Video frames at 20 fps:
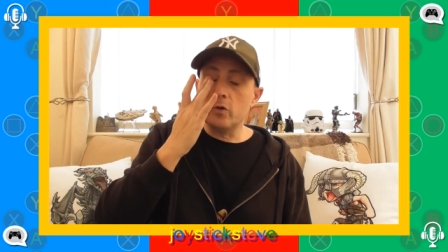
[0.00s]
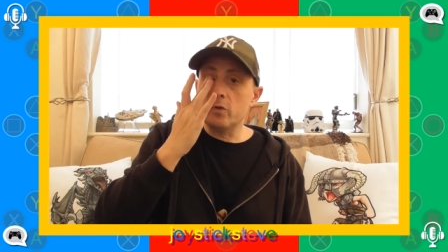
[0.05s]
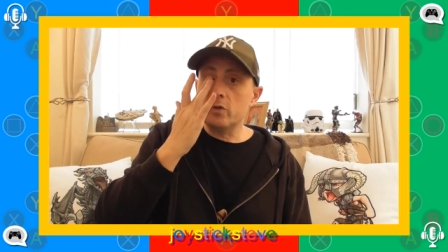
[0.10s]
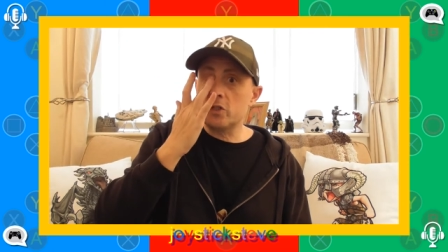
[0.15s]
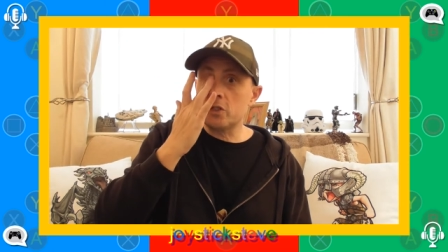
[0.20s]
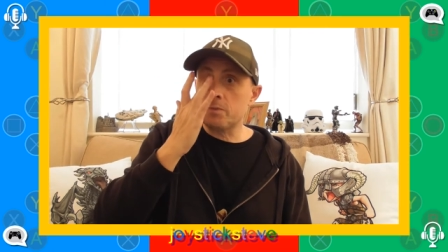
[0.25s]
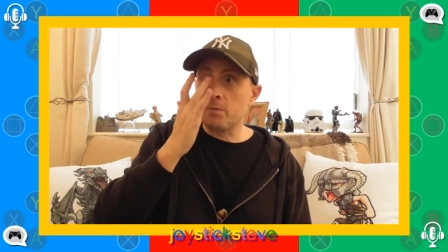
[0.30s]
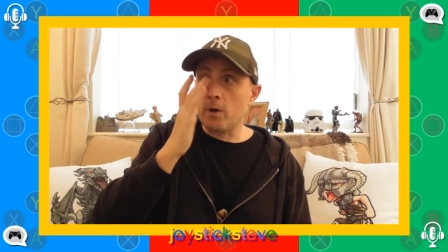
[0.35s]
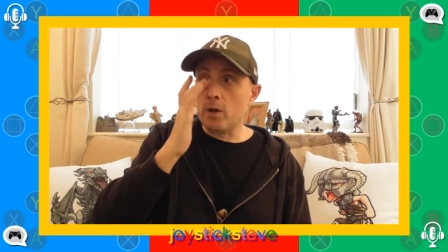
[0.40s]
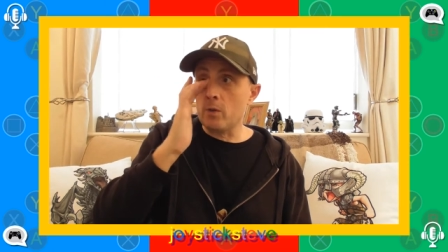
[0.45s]
which
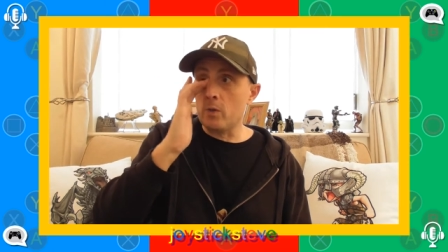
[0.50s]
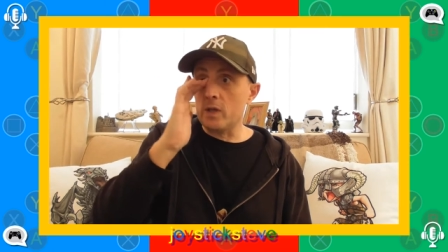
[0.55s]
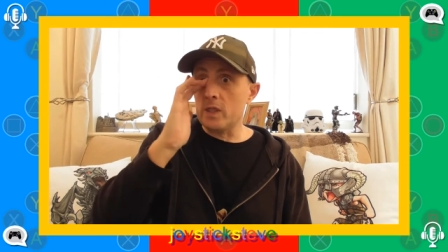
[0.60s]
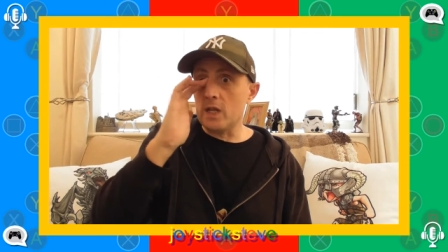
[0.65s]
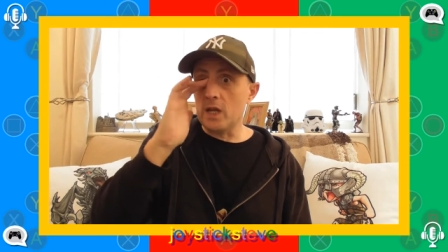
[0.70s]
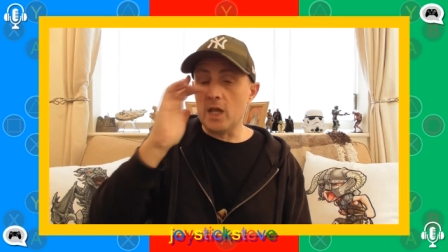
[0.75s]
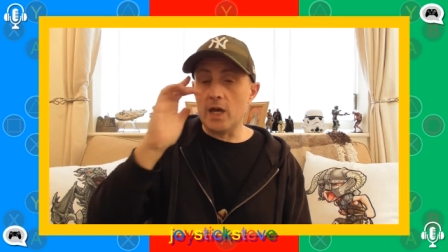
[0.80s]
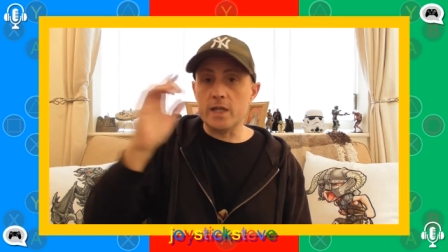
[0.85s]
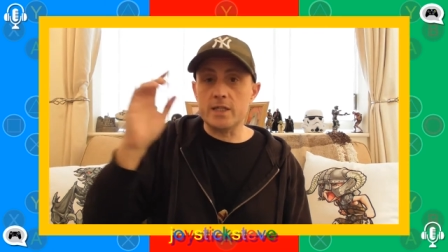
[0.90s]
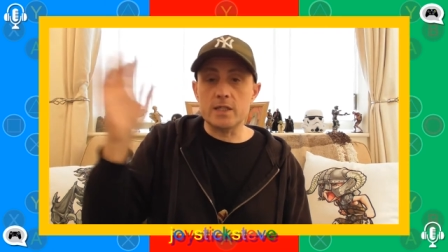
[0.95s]
is probably why the
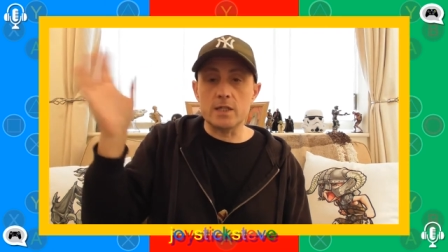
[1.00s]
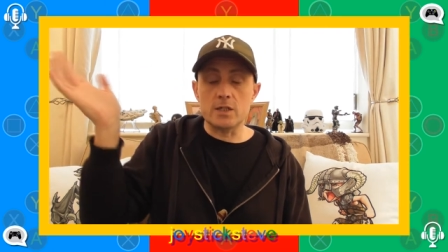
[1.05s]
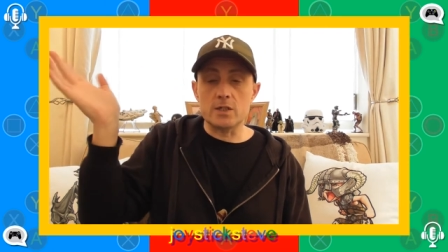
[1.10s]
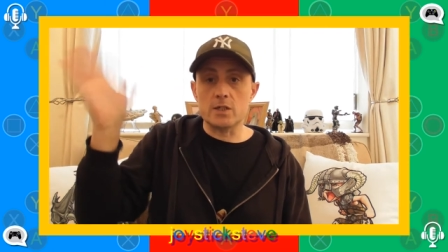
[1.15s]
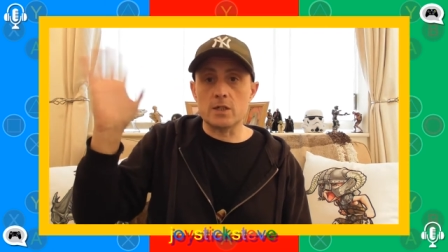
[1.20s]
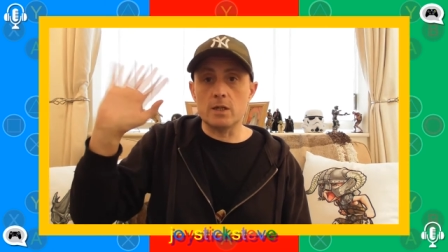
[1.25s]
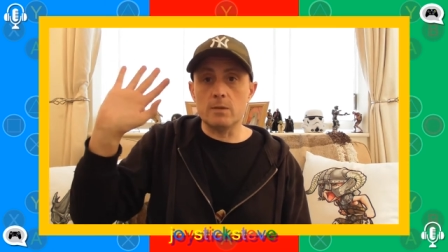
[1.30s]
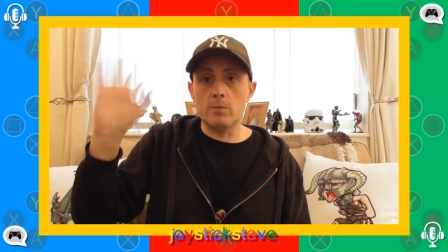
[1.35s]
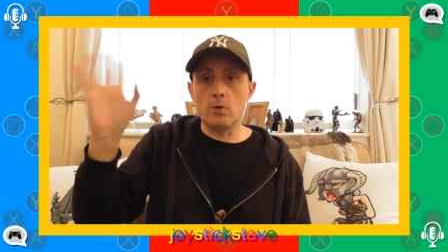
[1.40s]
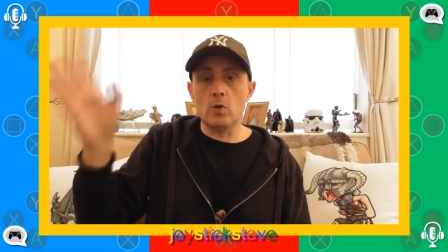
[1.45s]
lighting is
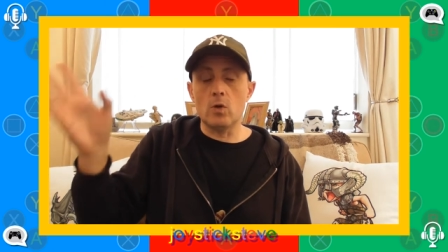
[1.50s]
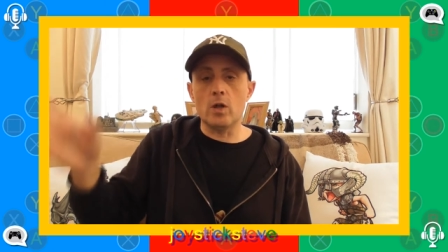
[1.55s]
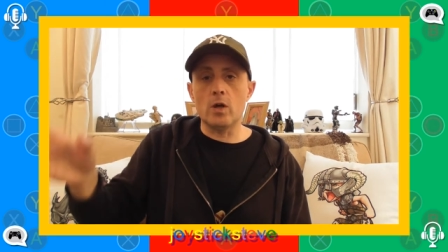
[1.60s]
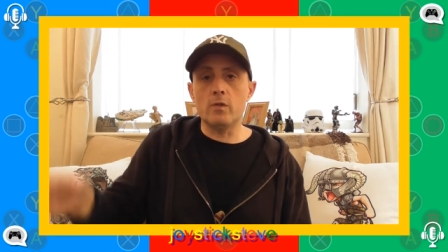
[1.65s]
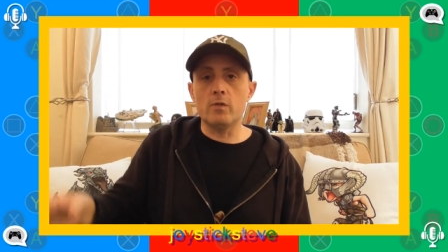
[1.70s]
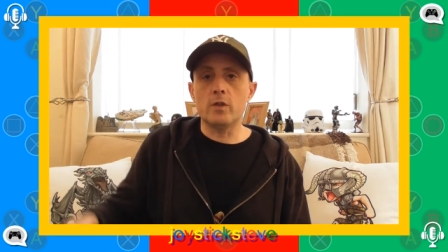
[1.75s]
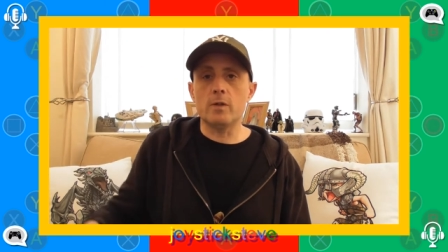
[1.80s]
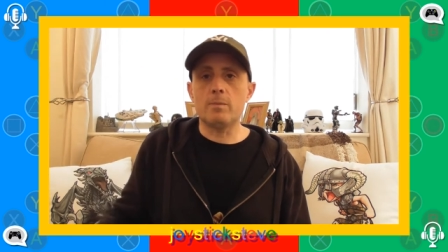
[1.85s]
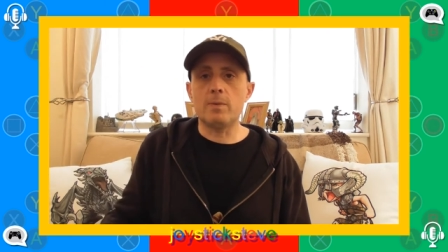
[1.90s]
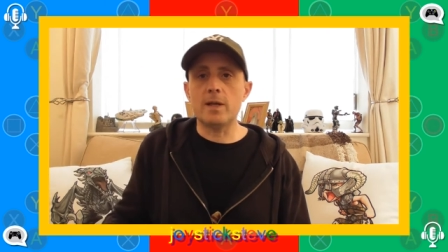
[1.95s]
going to be all
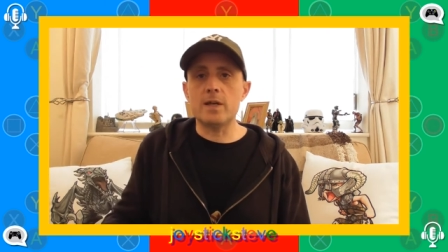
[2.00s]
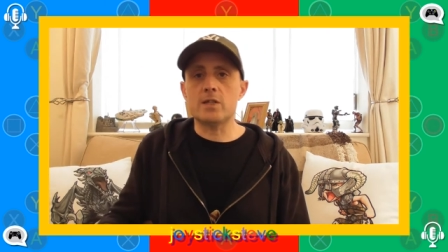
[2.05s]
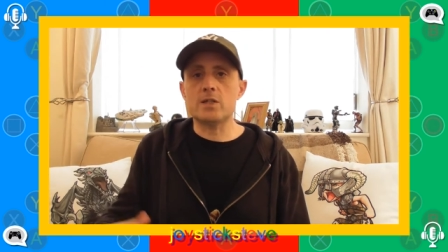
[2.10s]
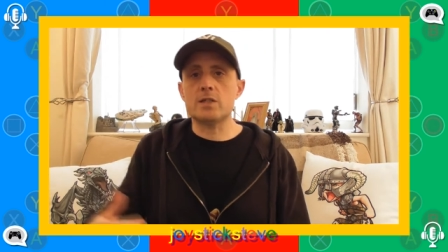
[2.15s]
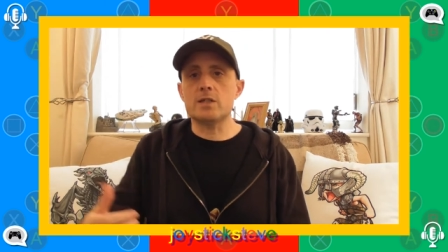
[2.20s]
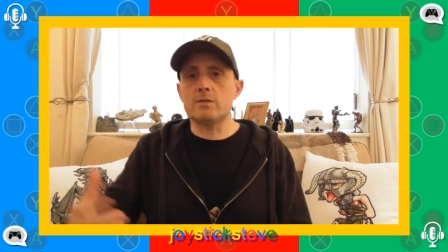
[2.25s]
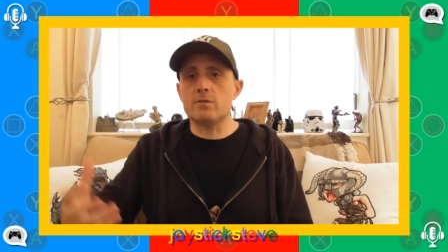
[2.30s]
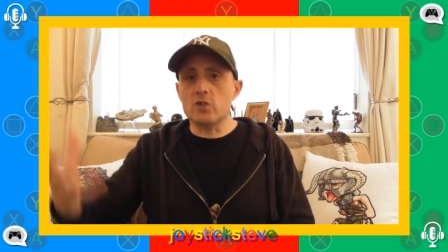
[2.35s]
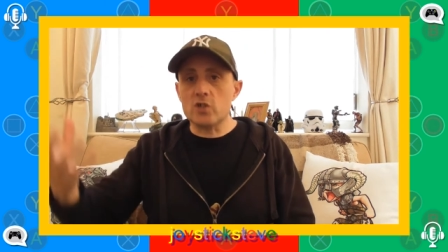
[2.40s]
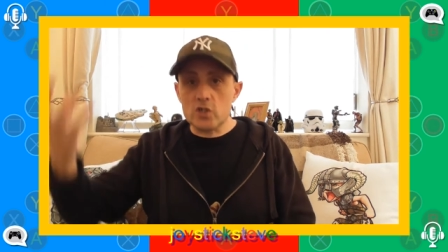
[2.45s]
over the place
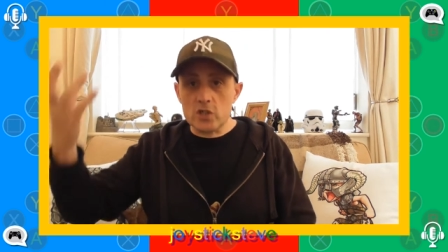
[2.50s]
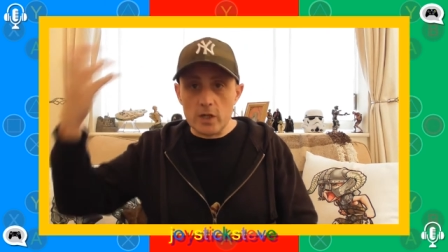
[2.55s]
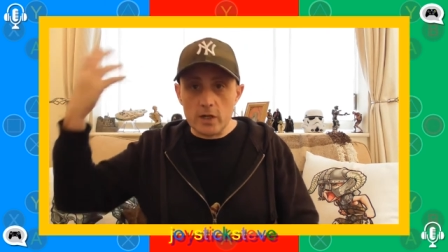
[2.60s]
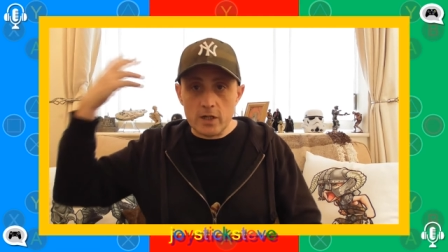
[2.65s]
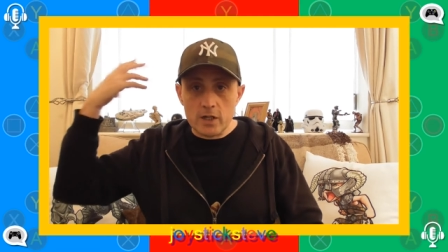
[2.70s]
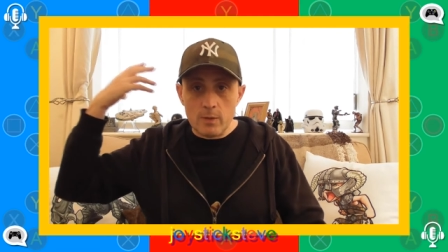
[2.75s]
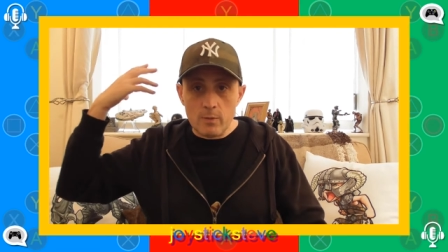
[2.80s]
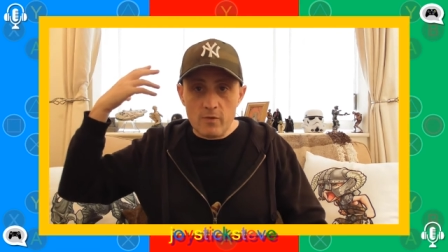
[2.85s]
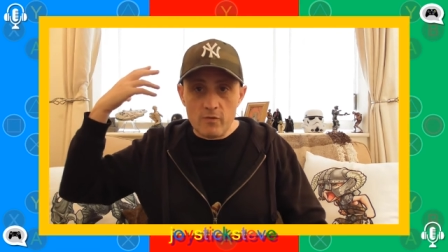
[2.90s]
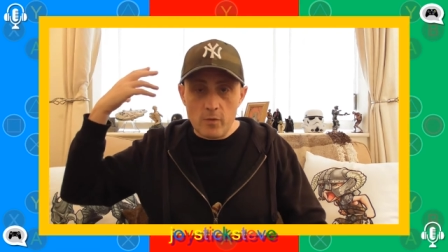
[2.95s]
because I've got sun
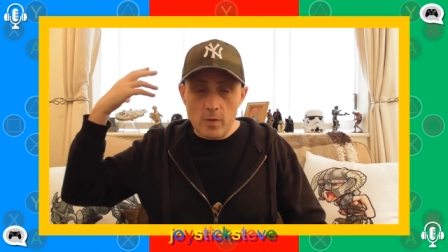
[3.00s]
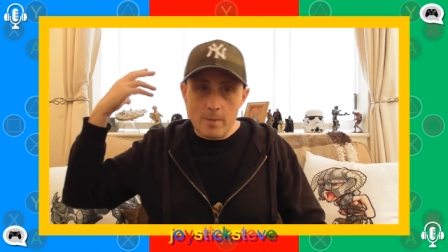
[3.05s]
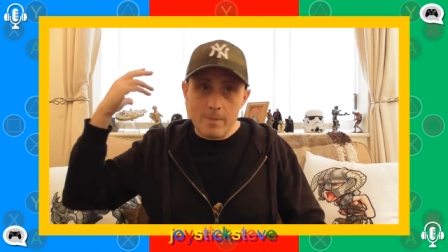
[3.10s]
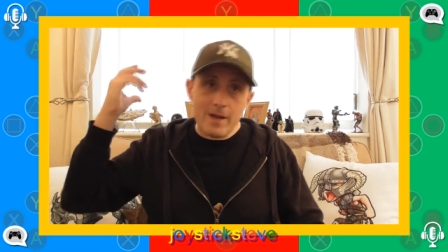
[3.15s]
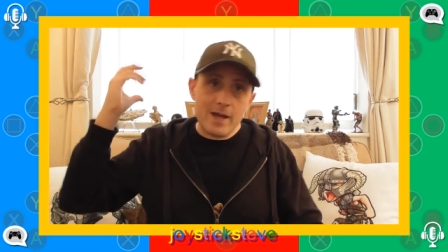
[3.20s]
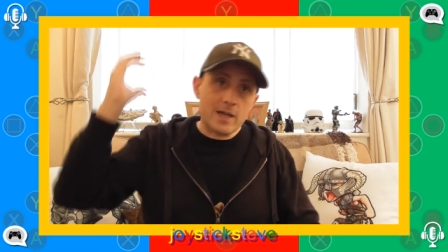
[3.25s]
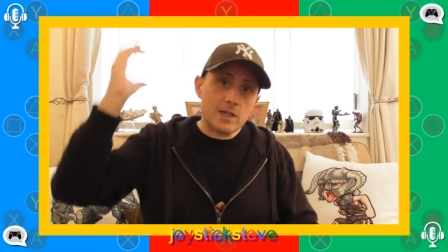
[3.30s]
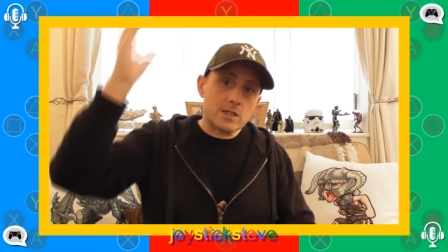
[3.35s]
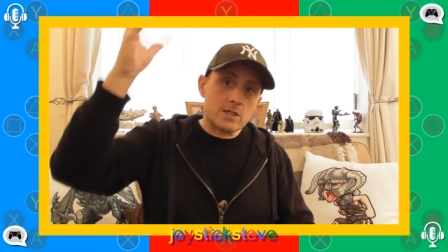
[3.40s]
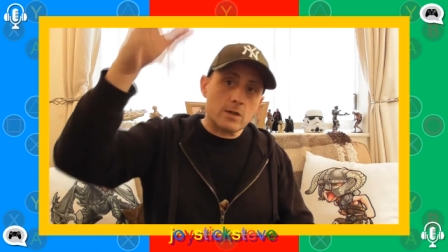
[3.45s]
coming from the
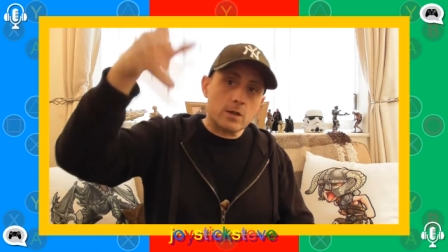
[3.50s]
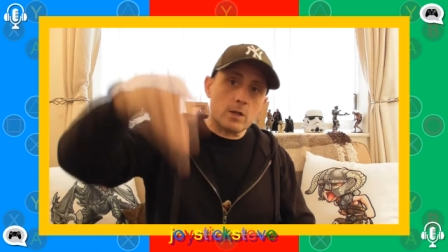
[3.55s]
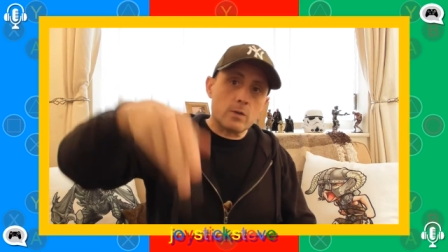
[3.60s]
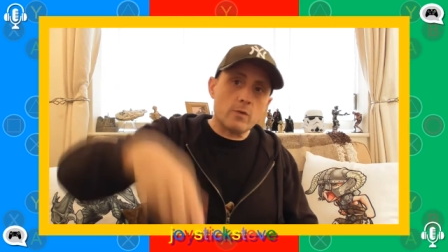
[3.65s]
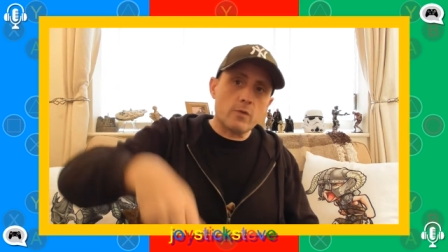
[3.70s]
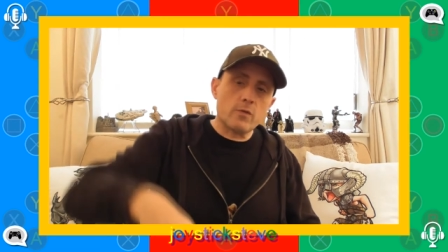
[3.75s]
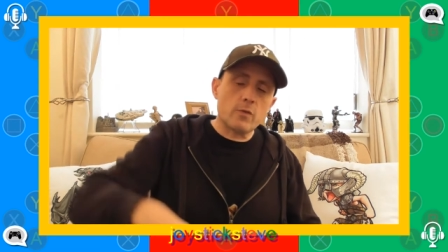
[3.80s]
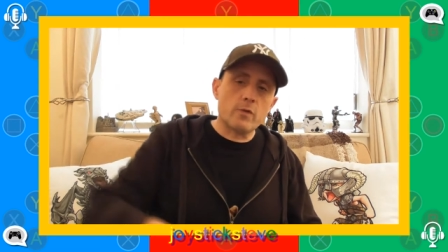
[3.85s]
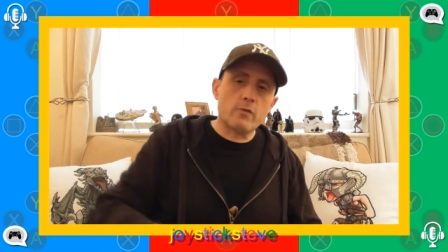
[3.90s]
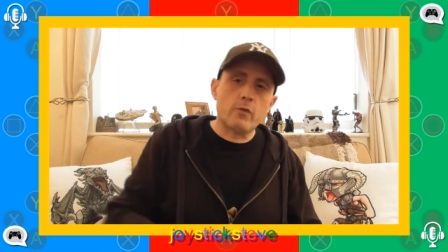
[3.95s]
back, sun coming
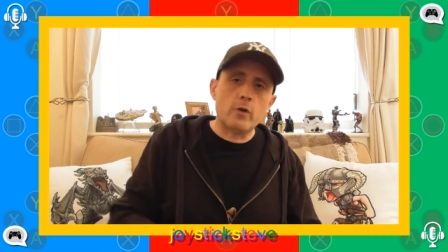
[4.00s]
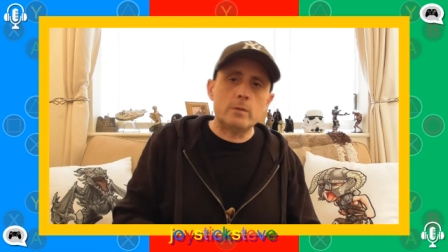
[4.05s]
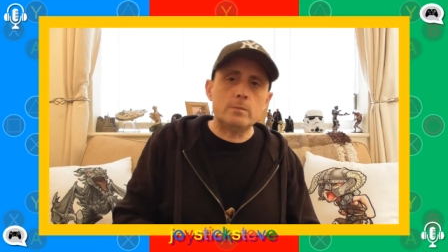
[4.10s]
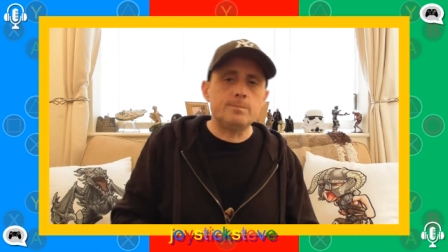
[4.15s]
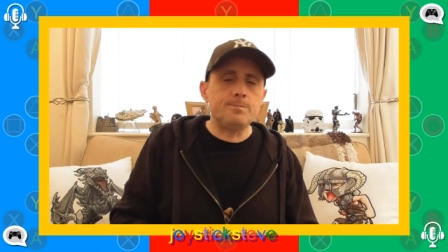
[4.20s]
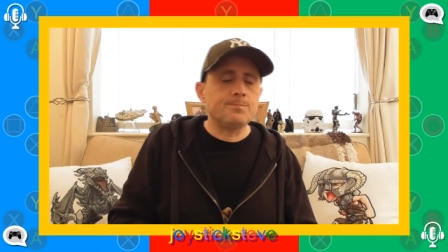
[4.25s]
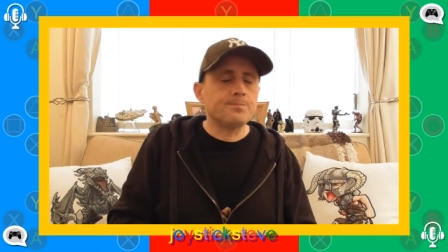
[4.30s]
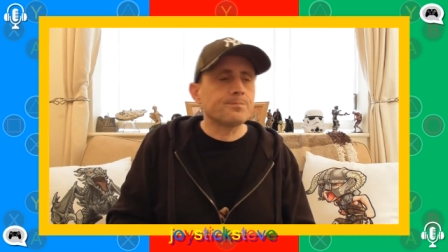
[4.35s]
from the front,